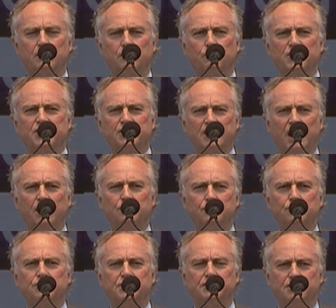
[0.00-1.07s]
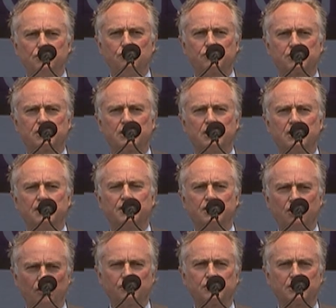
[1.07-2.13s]
which is how you deduce the
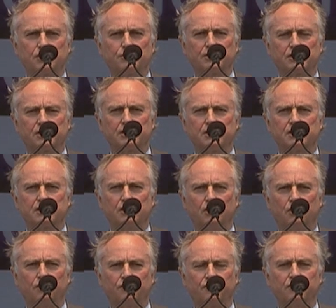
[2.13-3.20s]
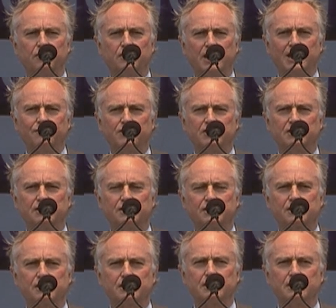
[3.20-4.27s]
consequences of
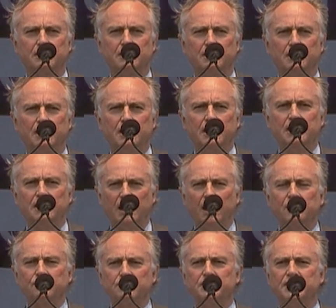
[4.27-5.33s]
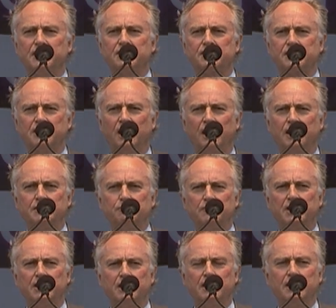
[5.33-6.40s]
evidence. In 100 years'
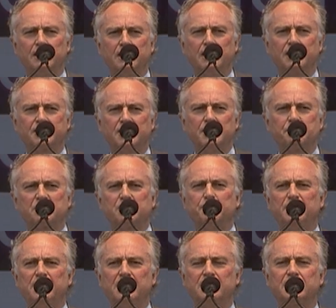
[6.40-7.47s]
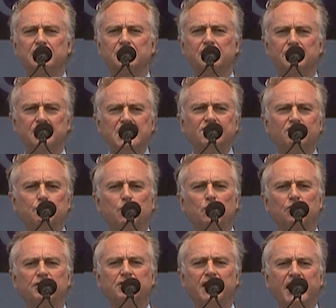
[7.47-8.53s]
time, it seems to me
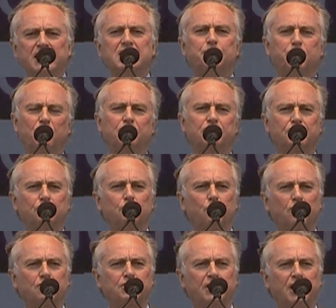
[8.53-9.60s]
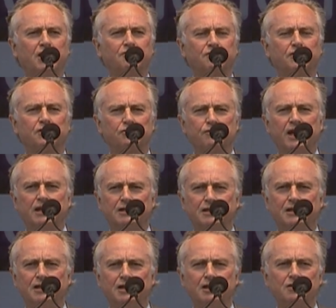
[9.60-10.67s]
inconceivable that anybody could want to have a
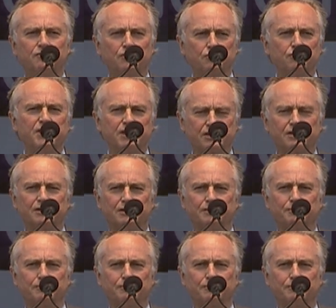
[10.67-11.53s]
rally for reason.